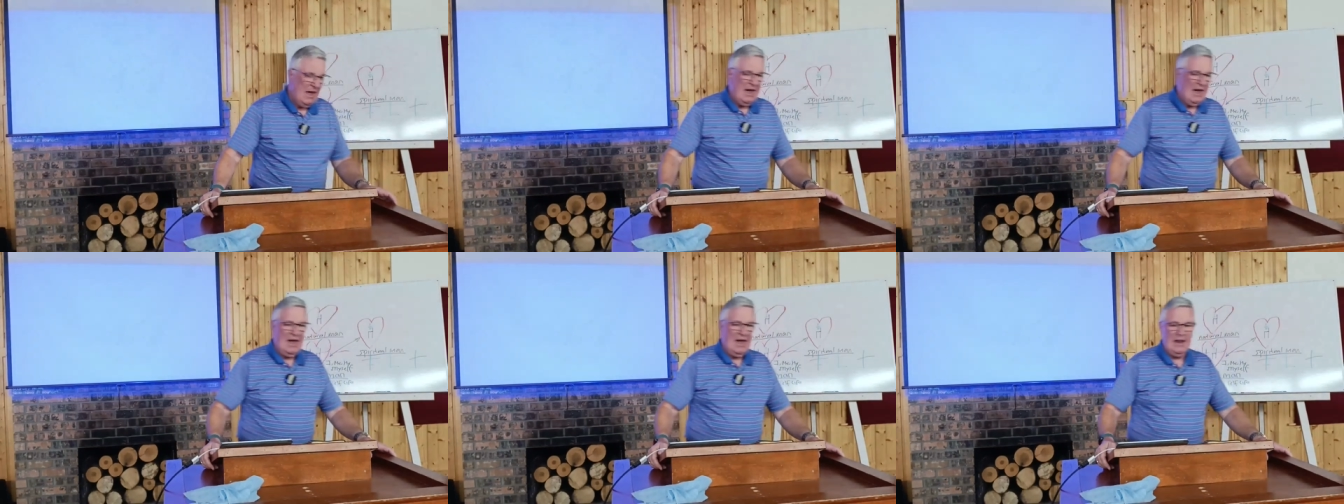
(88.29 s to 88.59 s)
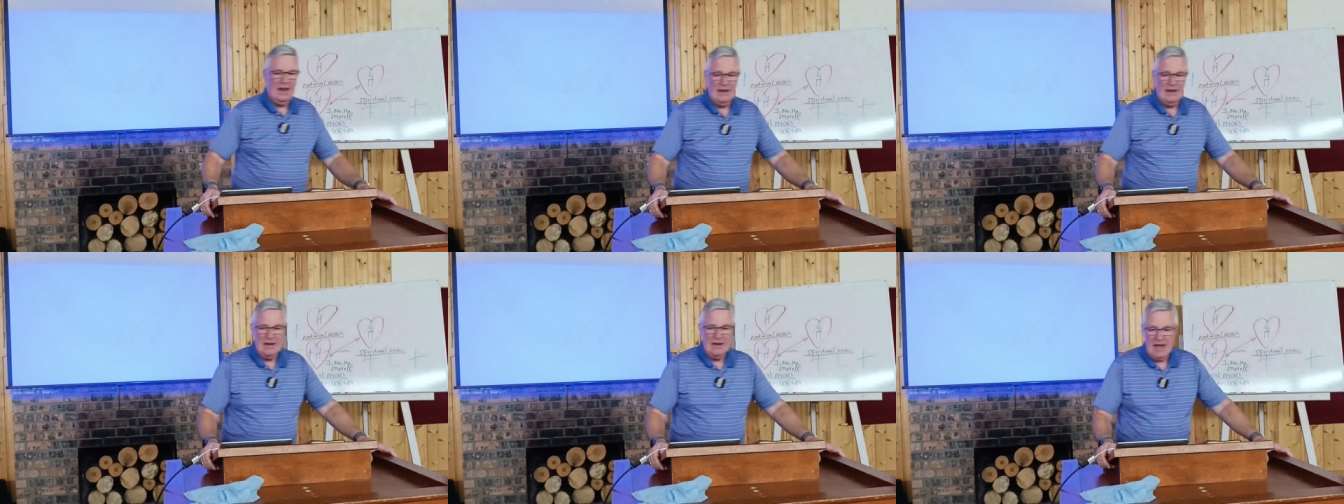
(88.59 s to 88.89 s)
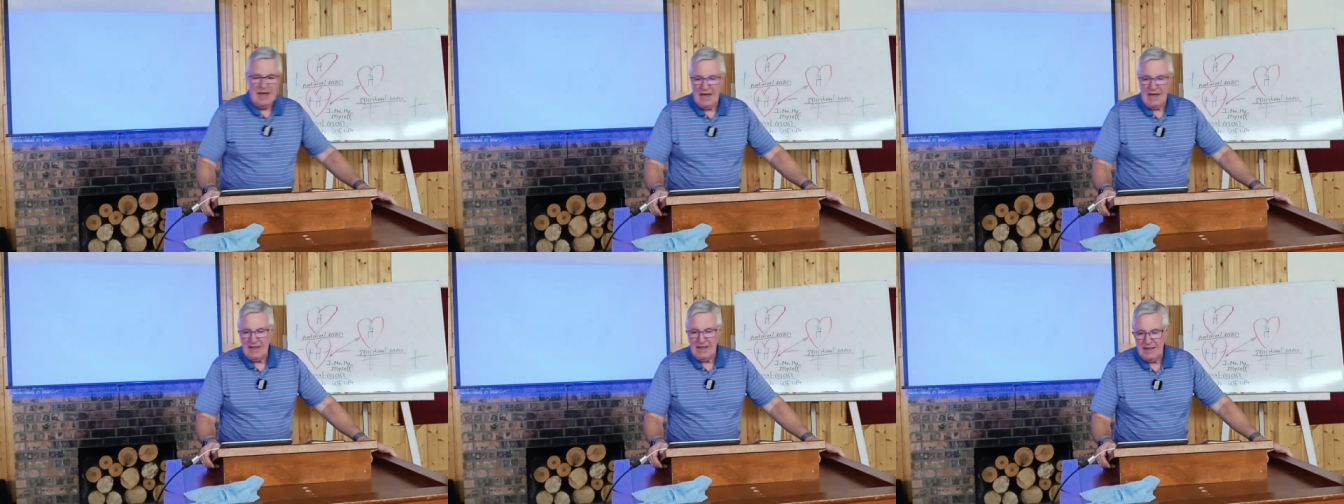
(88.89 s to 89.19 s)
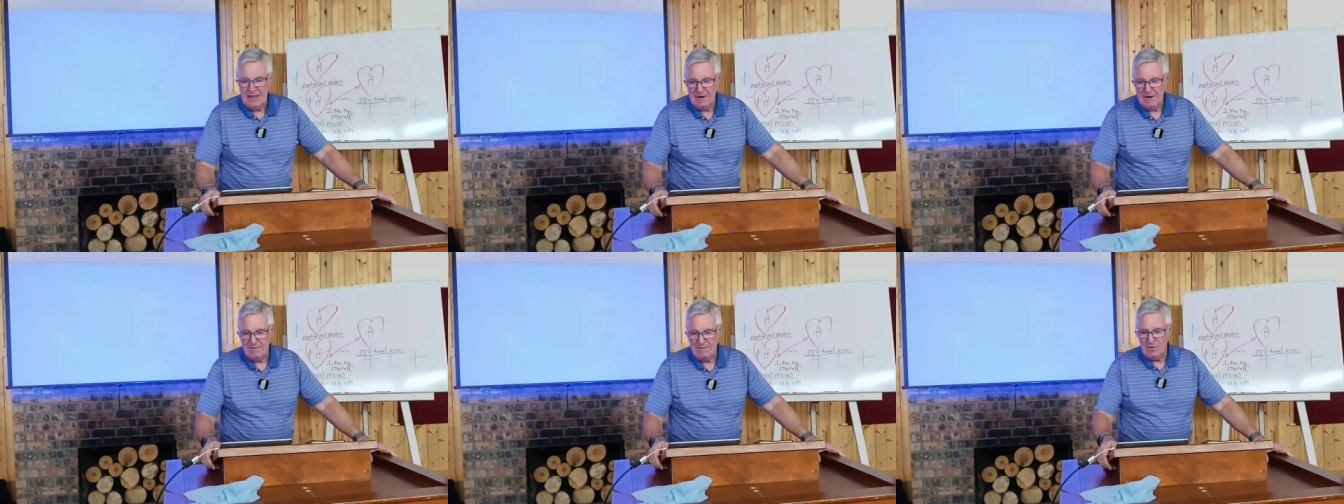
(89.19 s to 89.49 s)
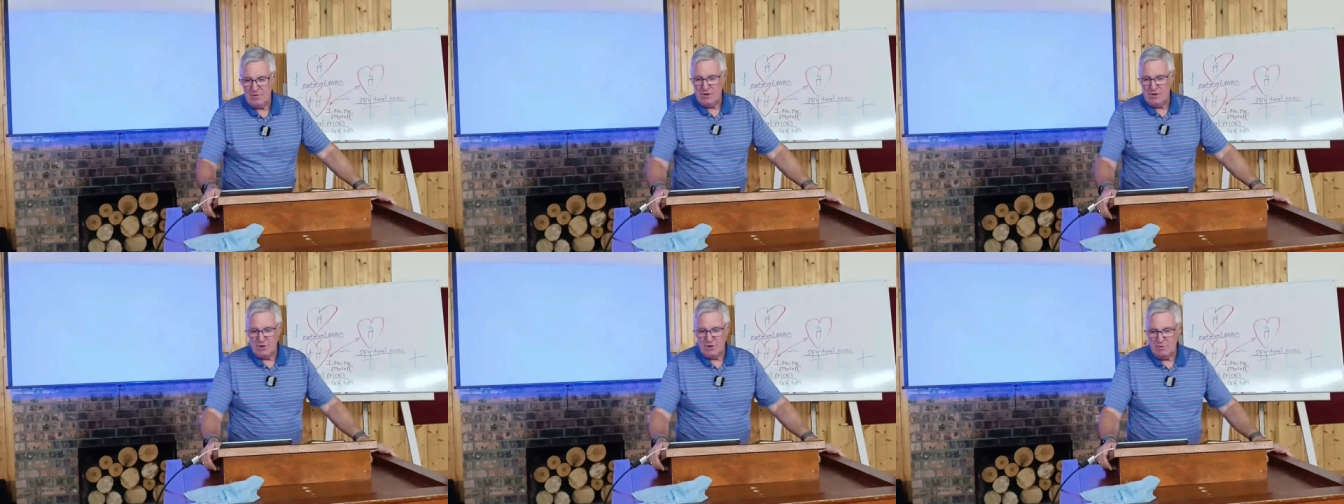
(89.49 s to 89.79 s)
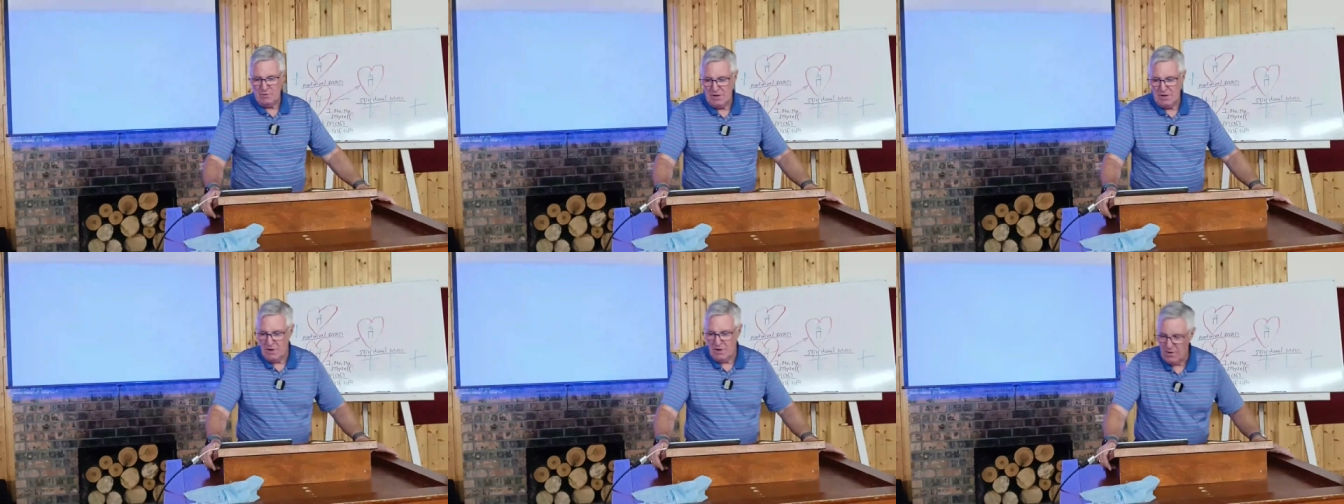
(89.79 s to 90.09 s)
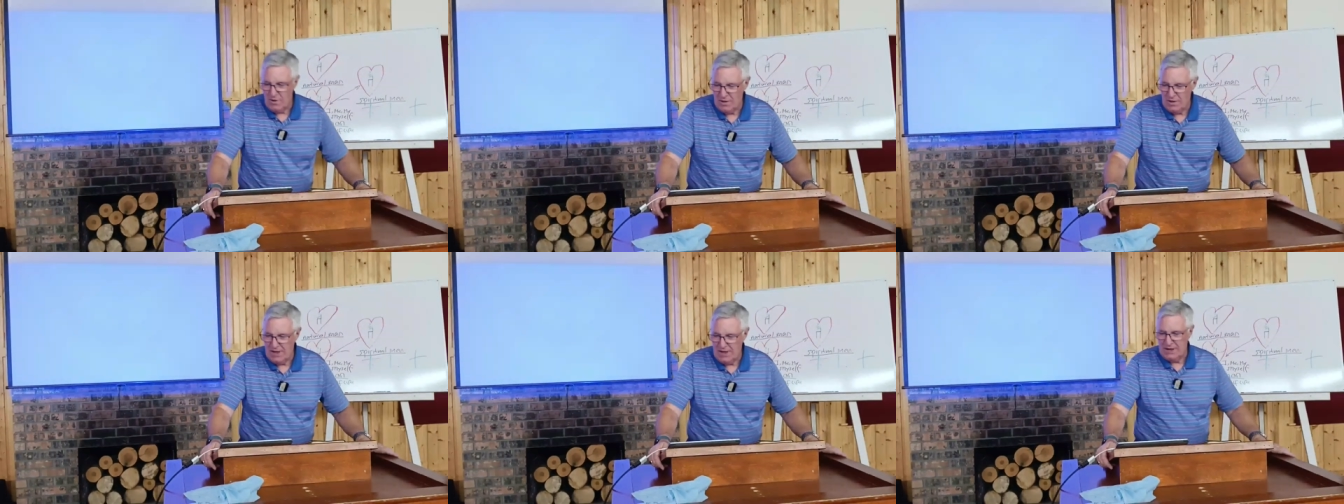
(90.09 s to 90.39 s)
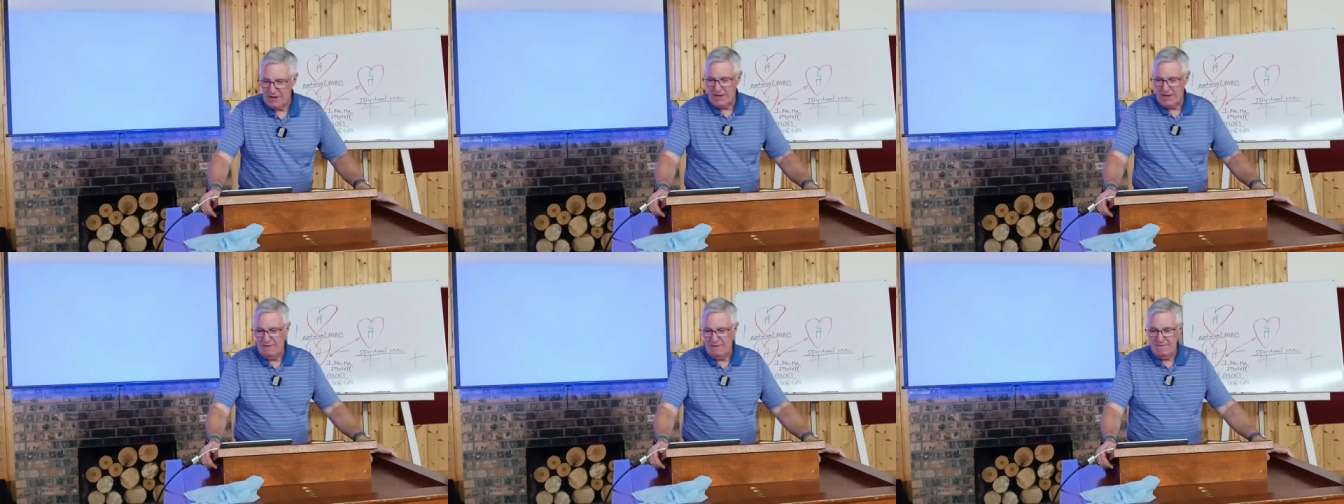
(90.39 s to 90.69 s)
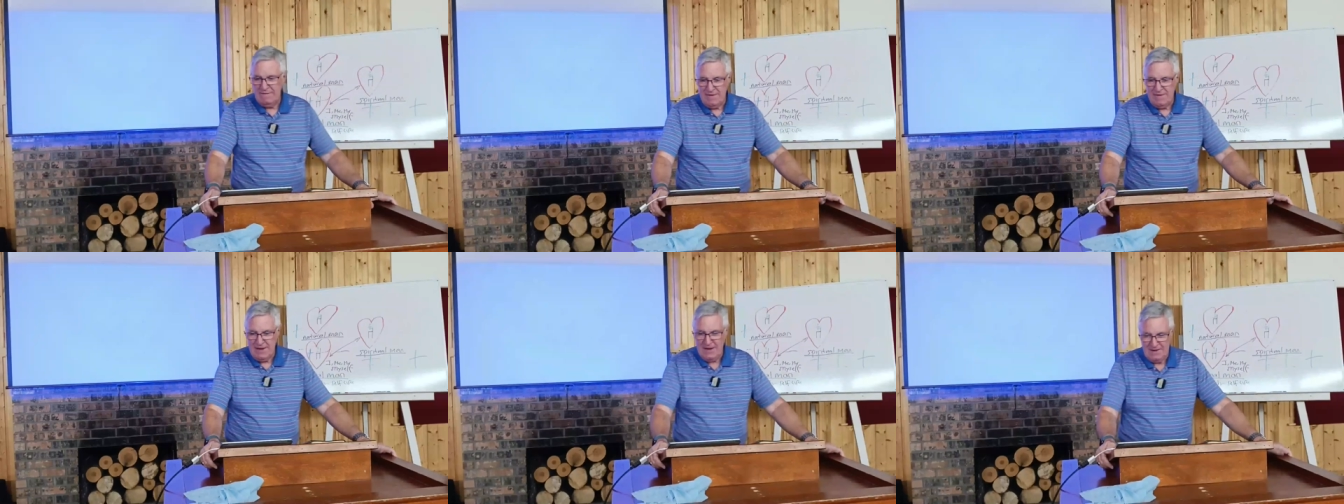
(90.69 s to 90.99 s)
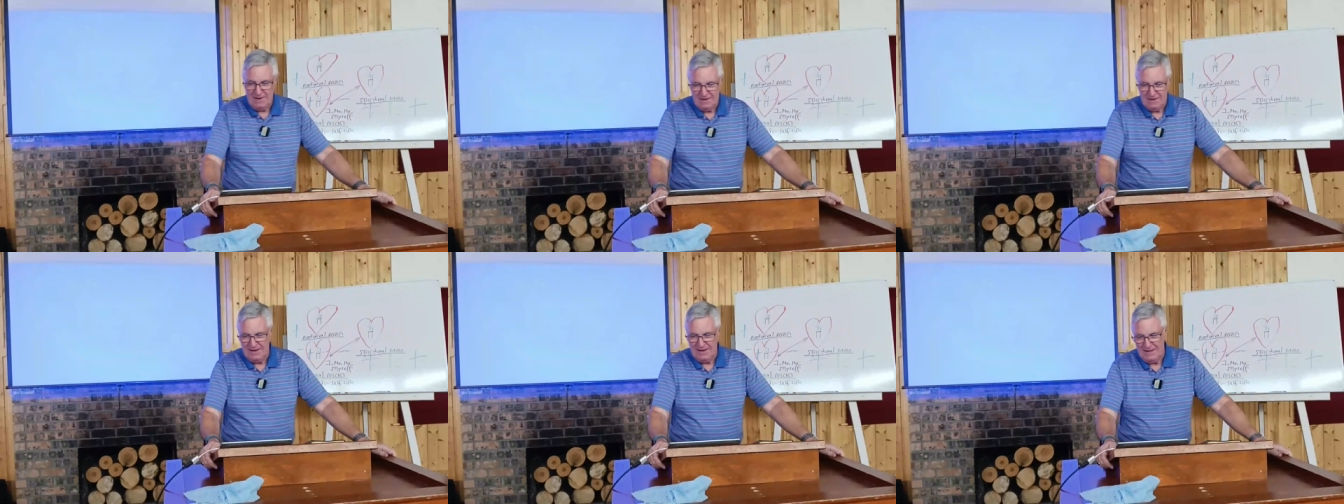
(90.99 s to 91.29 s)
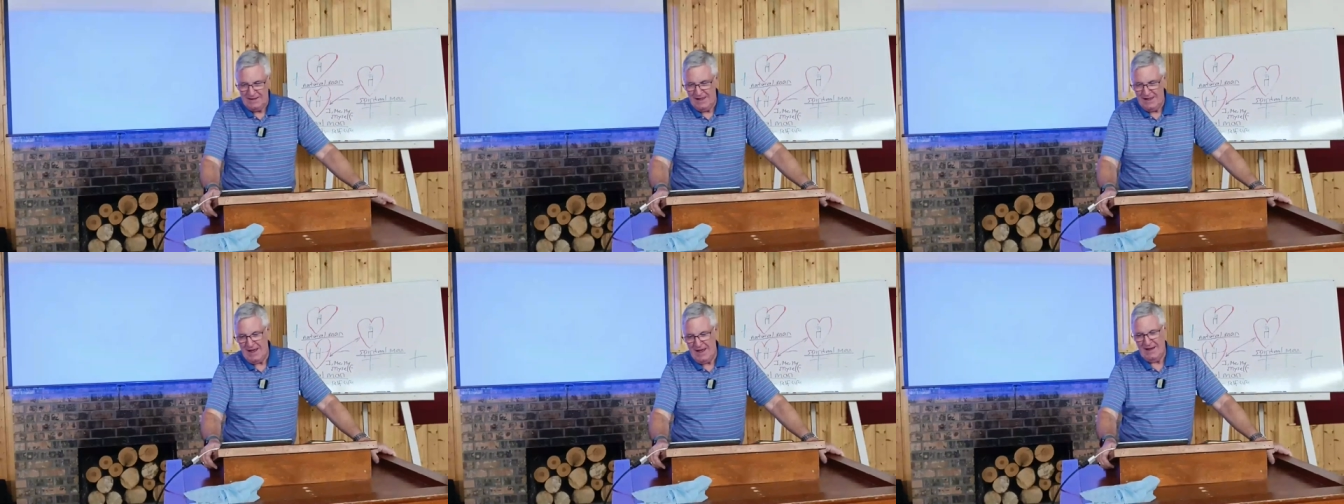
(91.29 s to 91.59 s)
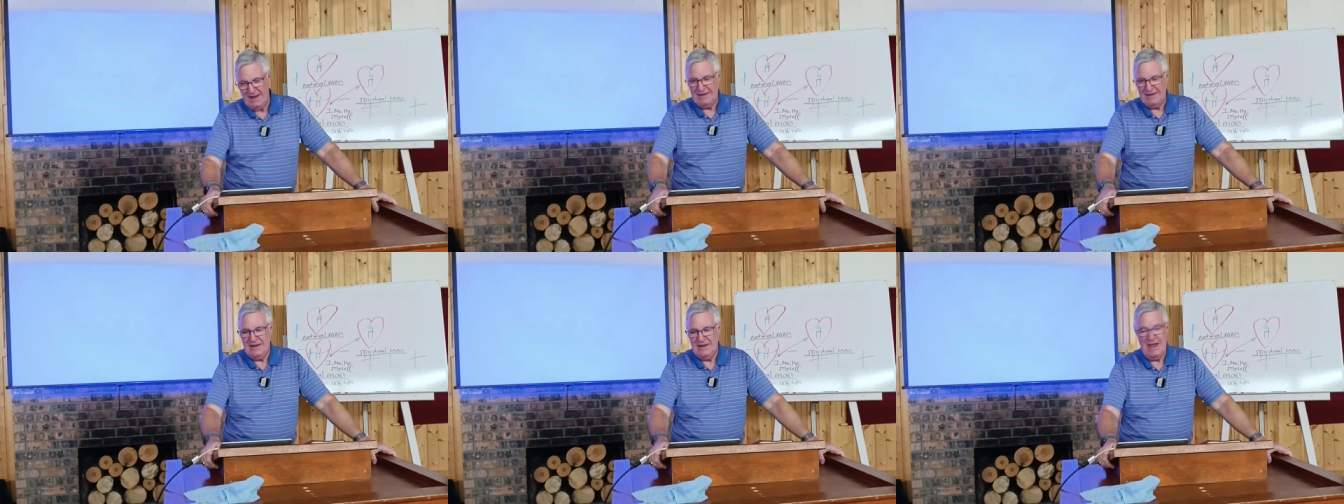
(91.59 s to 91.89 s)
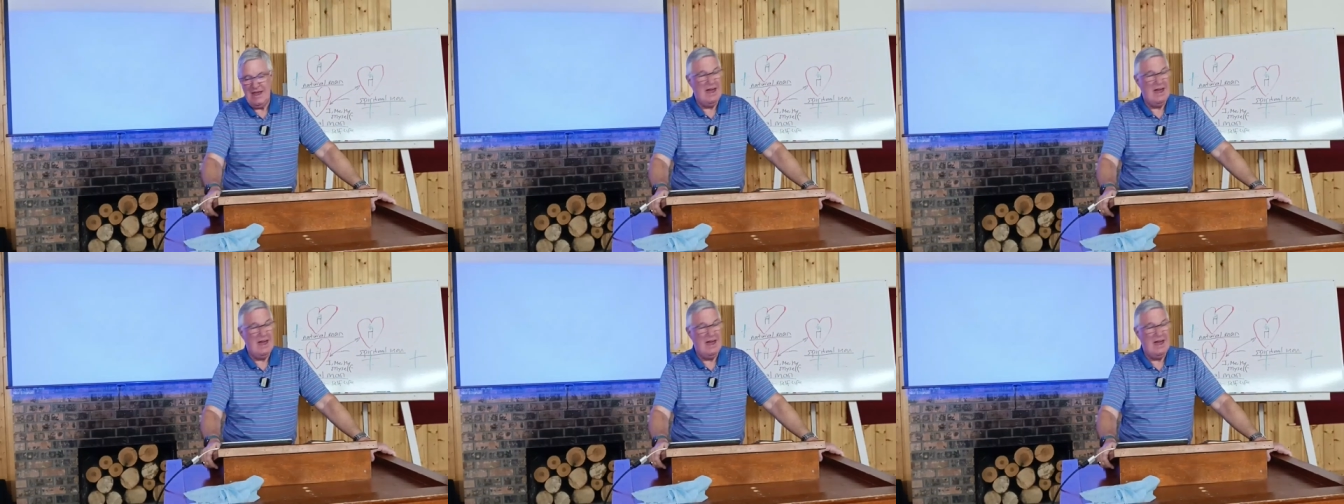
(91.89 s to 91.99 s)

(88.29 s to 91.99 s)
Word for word: and uh, then, of course, we know that they failed in that.